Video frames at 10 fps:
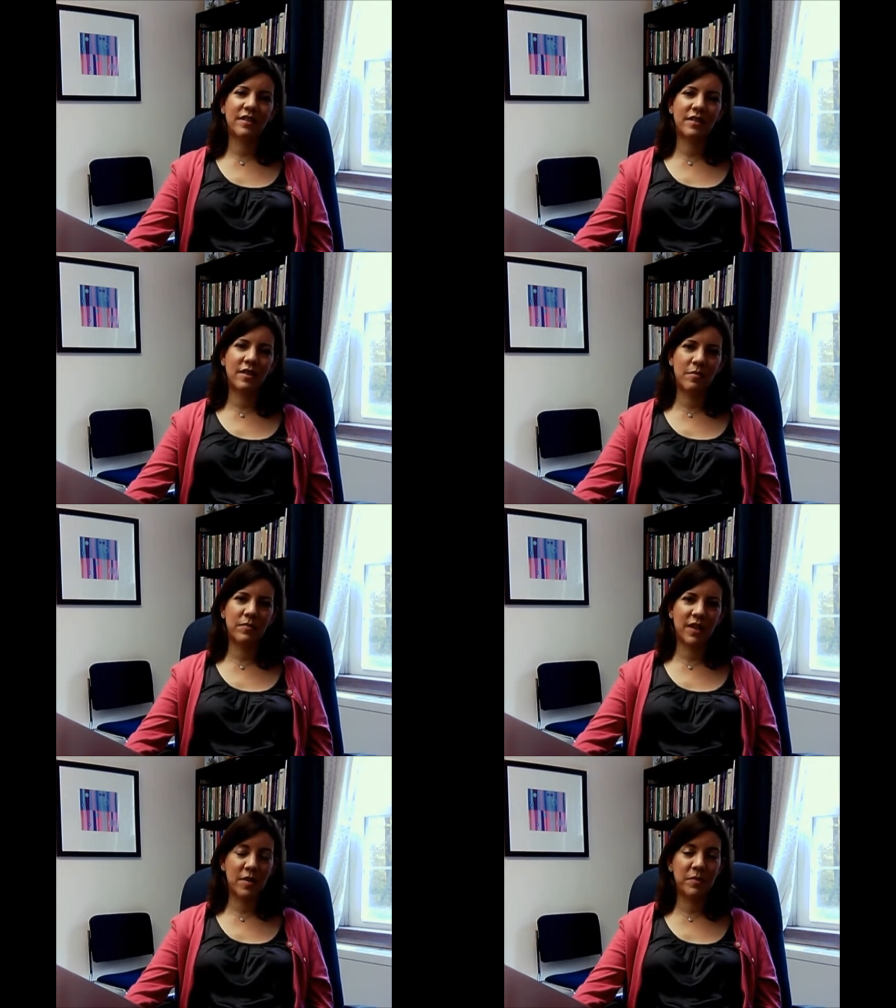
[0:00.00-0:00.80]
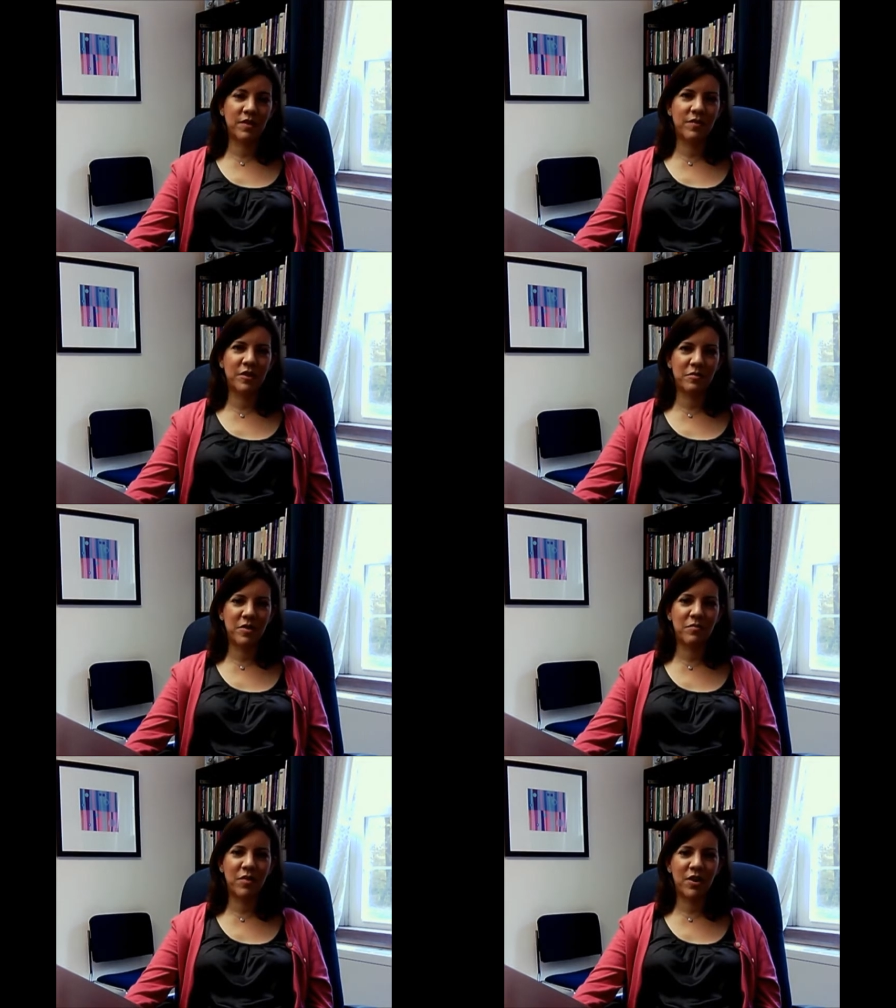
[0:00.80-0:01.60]
subtypes of
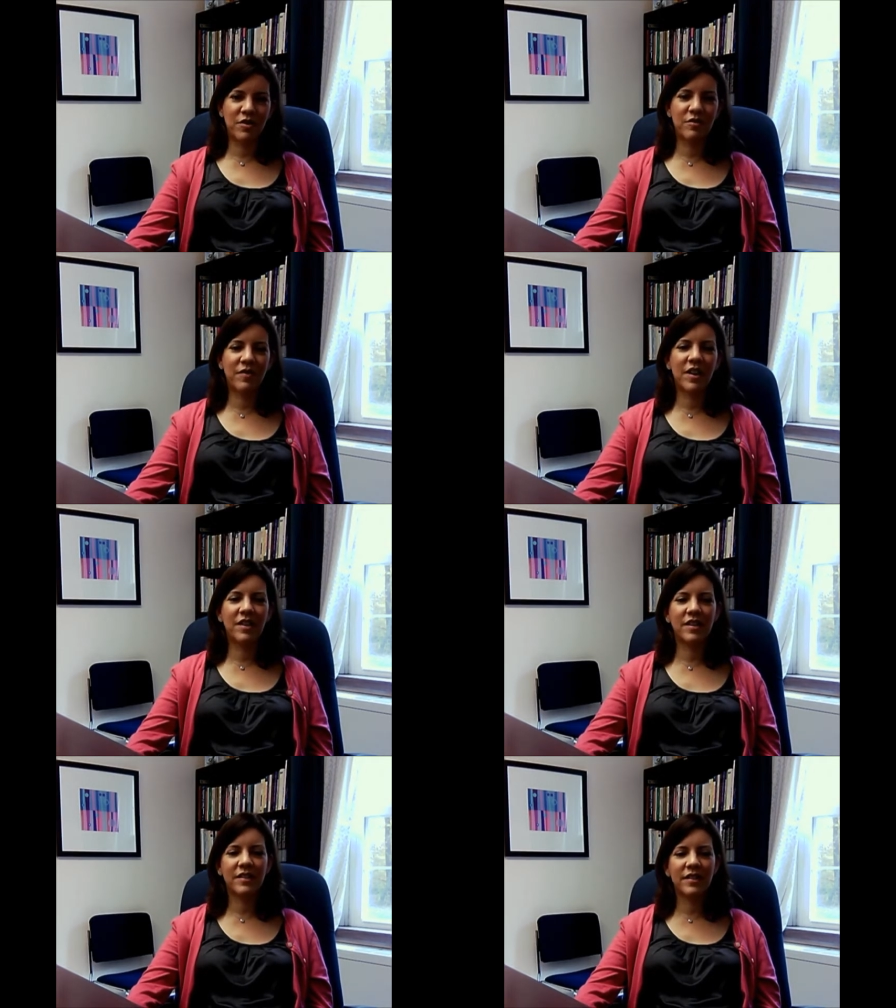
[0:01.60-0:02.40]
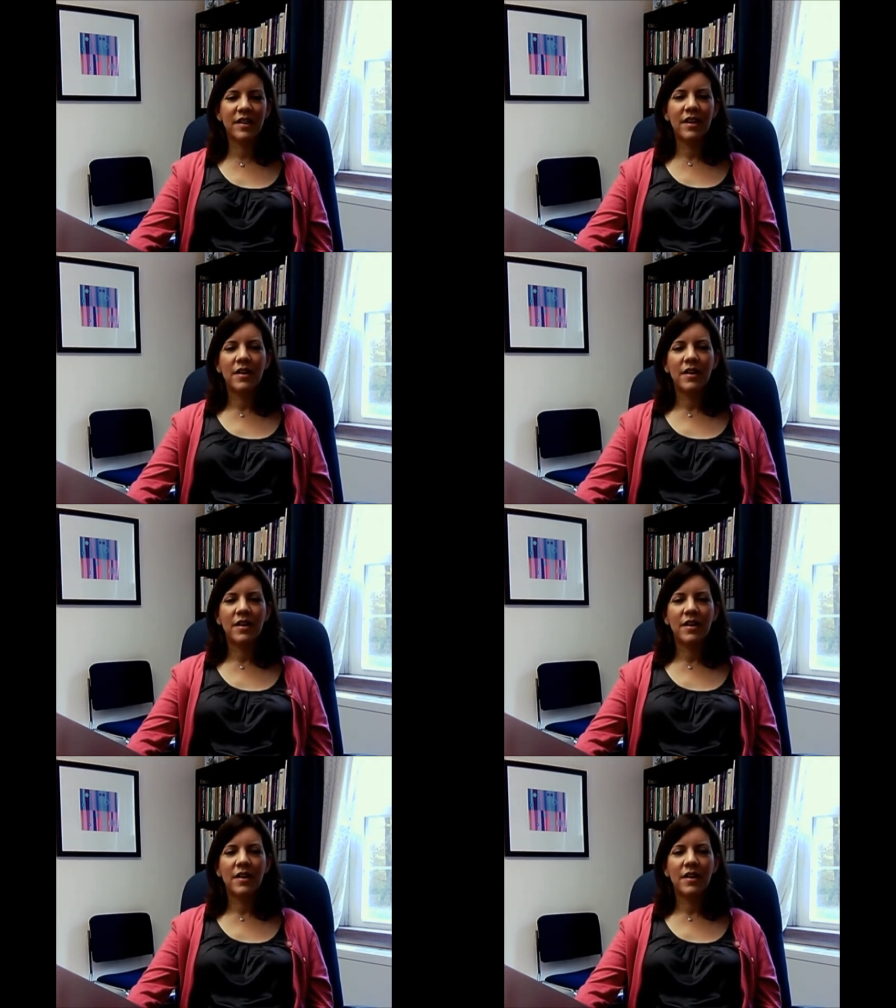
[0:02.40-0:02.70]
intimate partner violence,